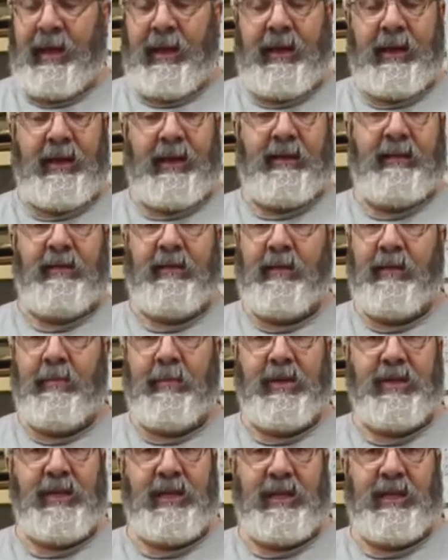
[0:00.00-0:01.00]
it's the
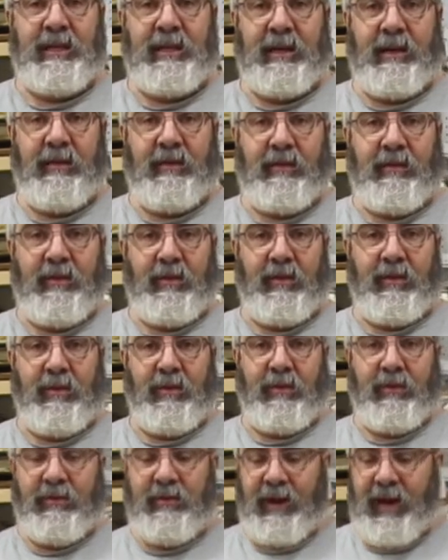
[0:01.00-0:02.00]
machine does the
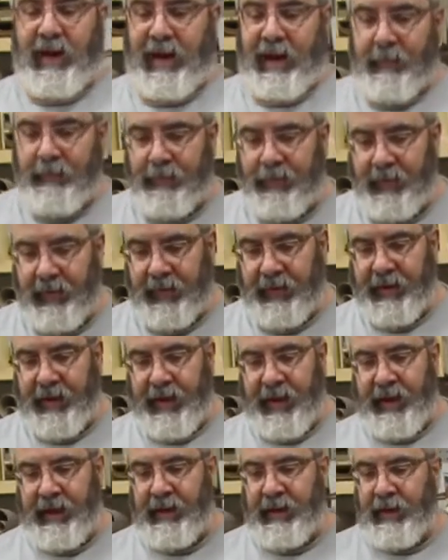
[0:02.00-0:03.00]
whole job.
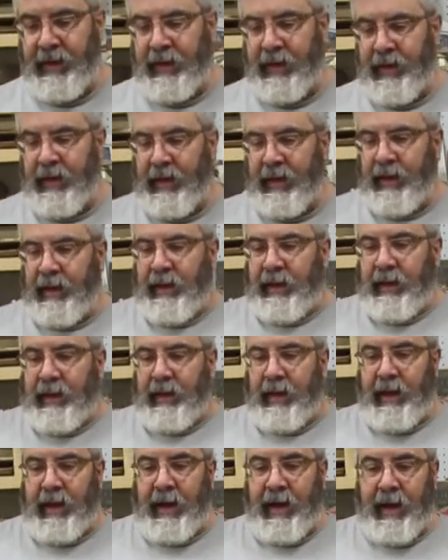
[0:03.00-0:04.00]
Okay.
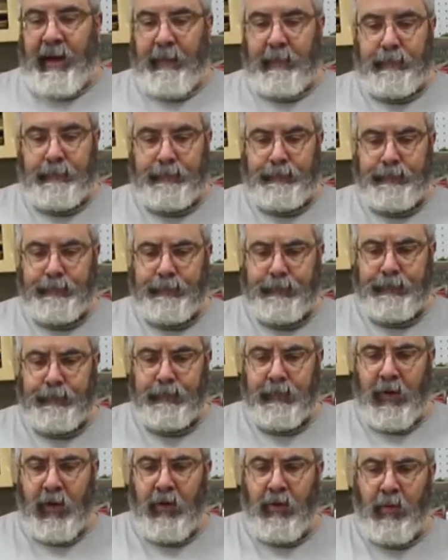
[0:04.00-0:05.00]

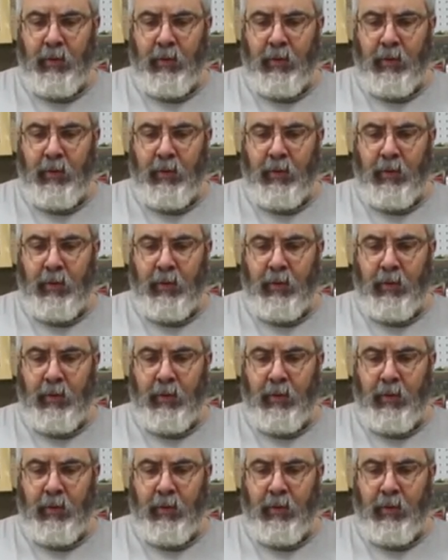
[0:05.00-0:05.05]
The